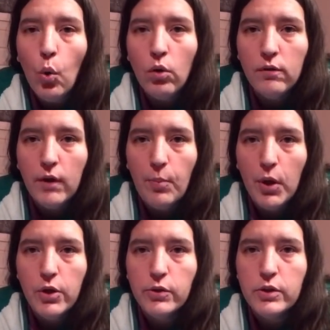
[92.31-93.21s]
all of our
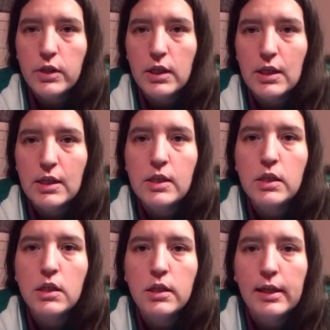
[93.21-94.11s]
post
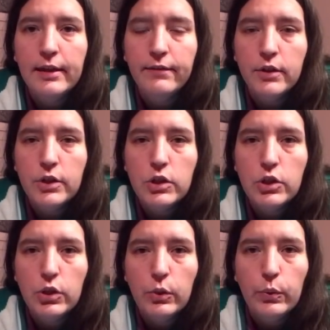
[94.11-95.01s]
is delivered
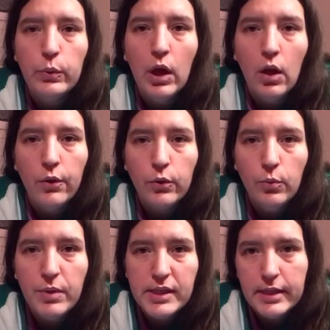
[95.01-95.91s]
to a
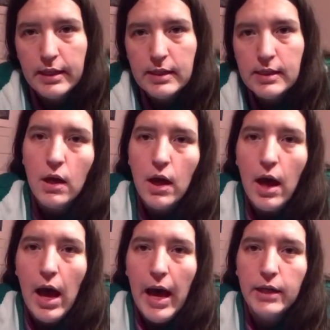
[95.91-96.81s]
local business
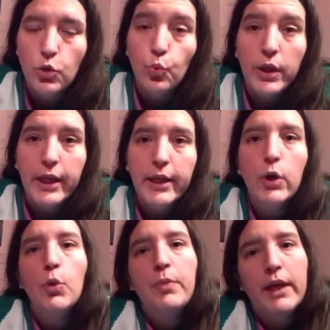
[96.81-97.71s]
and we
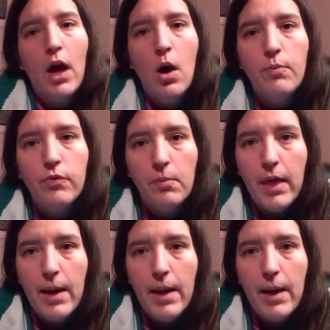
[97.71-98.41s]
go and pick it up from